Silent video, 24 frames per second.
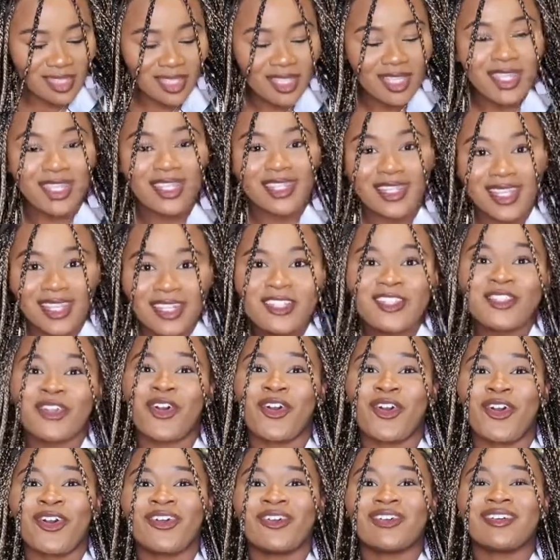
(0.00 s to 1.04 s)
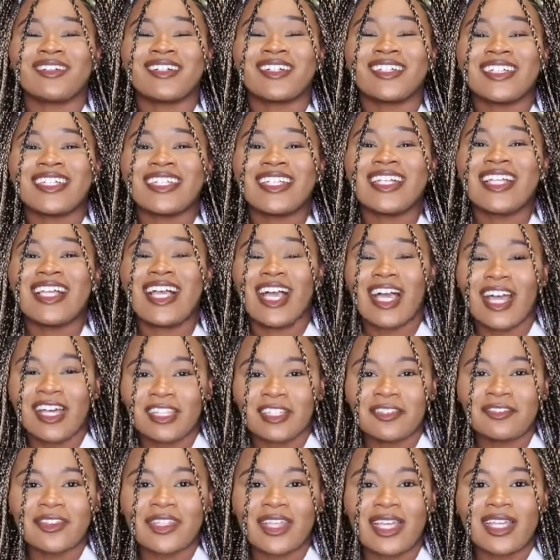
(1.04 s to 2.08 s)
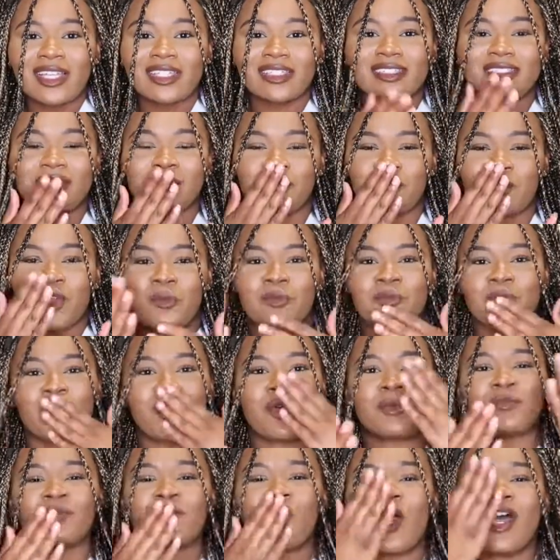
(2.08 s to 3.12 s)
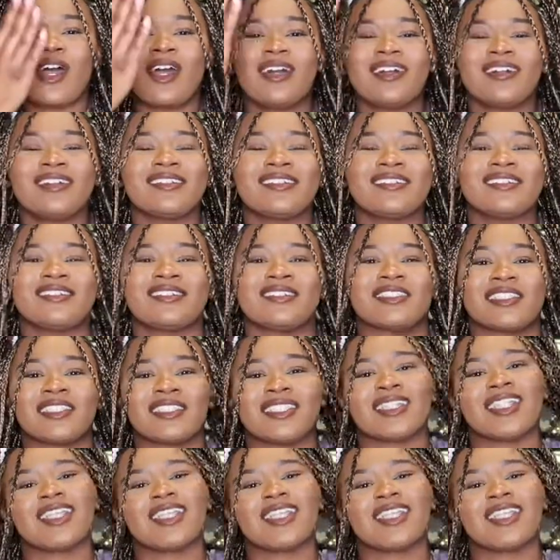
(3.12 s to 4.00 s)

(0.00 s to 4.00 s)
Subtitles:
and that is all. I love you guys. Mwah, mwah, mwah. See you